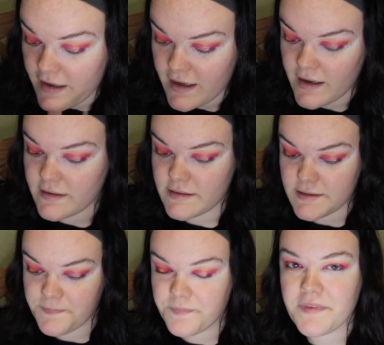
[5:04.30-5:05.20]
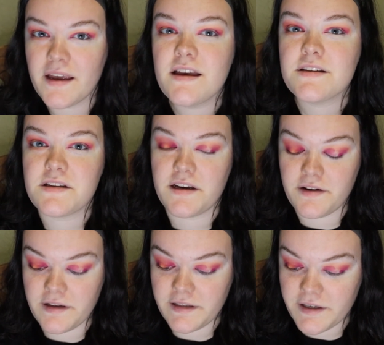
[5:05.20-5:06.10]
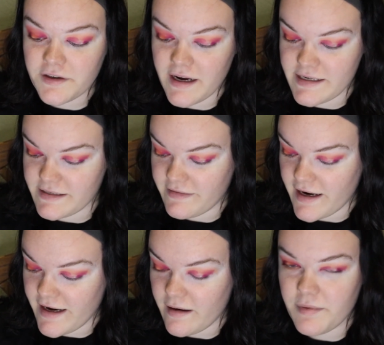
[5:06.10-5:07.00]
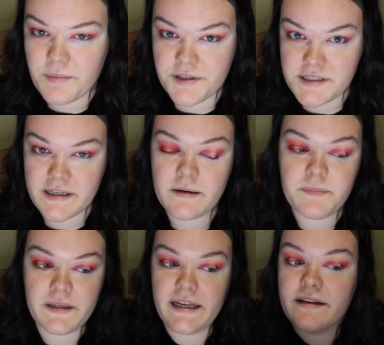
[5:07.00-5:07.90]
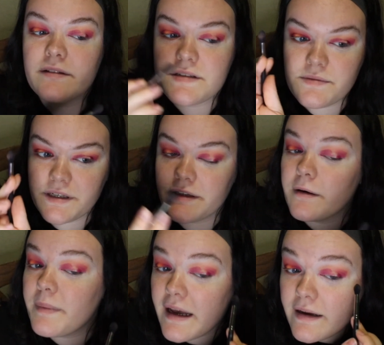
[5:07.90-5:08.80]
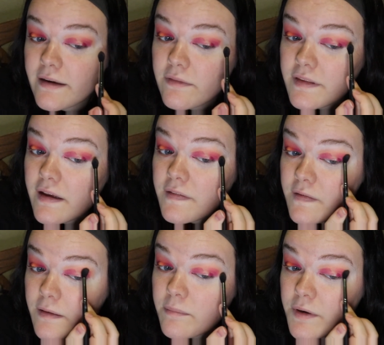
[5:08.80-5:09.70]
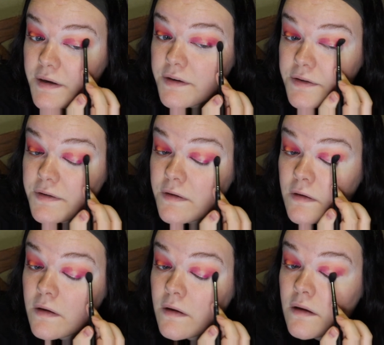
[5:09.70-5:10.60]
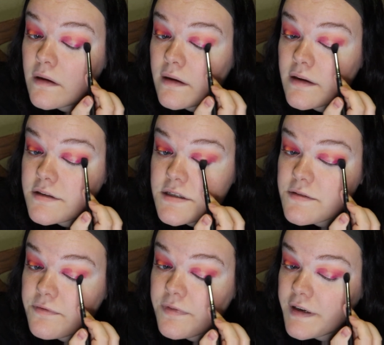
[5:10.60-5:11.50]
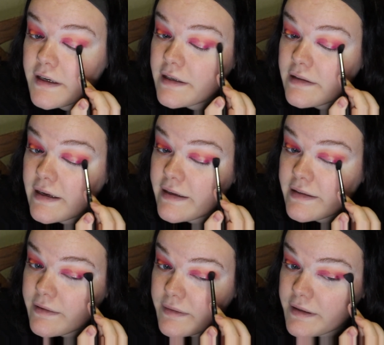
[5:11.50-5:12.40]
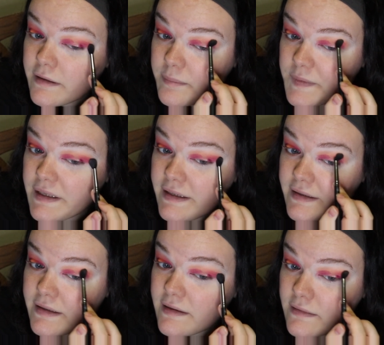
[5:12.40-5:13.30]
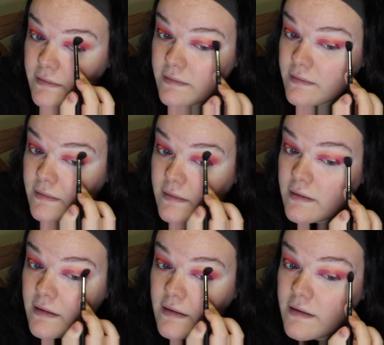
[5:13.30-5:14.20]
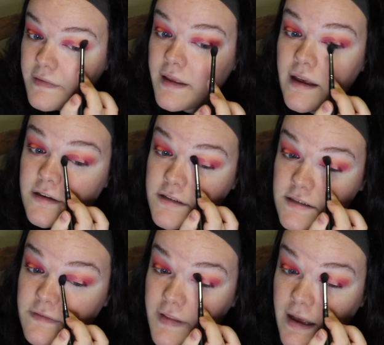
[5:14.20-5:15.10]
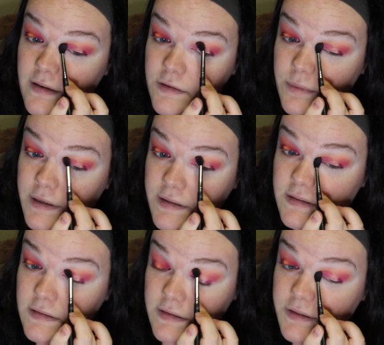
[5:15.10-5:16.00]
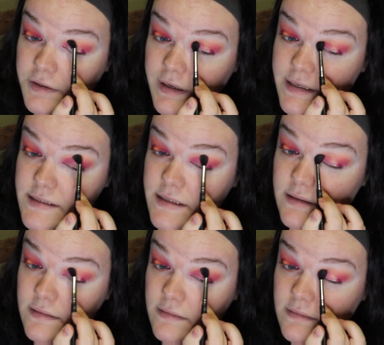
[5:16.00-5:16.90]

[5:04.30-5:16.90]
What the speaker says: that. So I know I look crazy right now, but we're just gonna blend. So we're gonna go back in with that same brush and just very lightly, we're gonna blend the edges of that to where it doesn't look crazy.